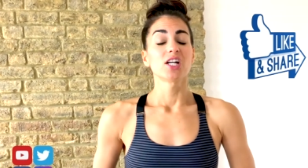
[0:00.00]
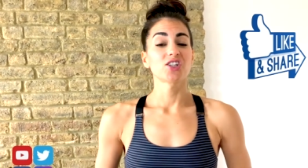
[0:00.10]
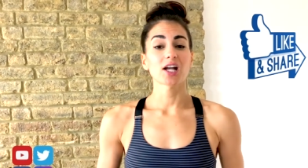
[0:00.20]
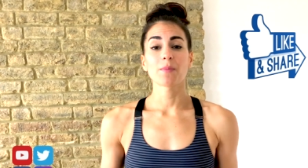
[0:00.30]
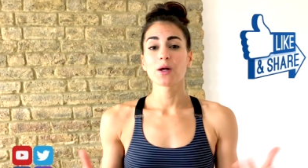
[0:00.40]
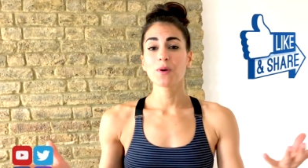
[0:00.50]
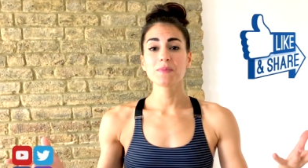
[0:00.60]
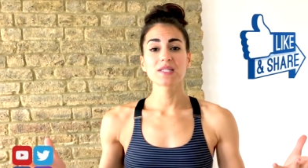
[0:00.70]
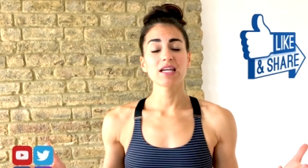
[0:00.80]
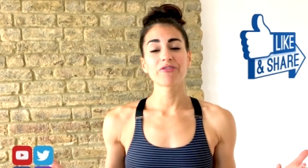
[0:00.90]
Check out my
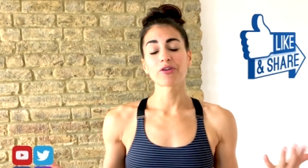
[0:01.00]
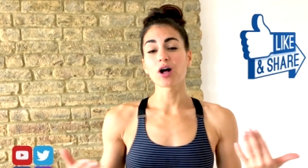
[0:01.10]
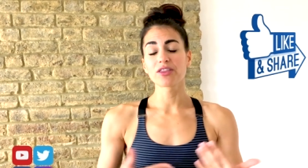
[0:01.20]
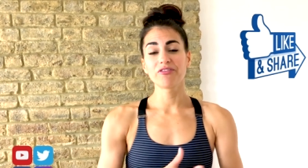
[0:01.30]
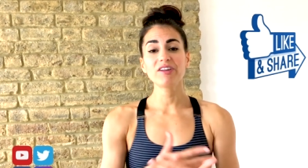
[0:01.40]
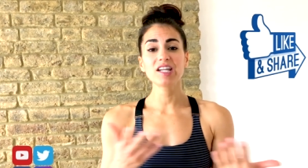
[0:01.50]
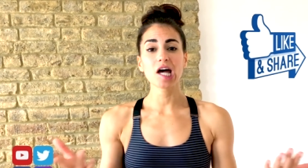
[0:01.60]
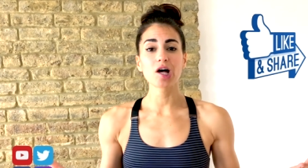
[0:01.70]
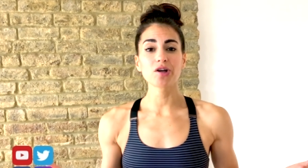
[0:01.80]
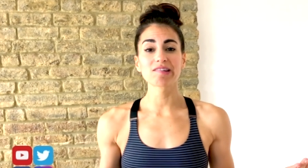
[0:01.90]
website for all the
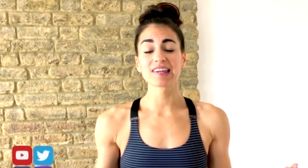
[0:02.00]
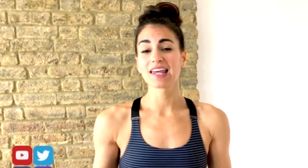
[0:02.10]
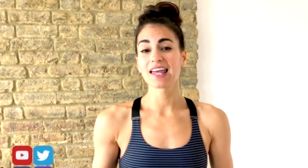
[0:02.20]
videos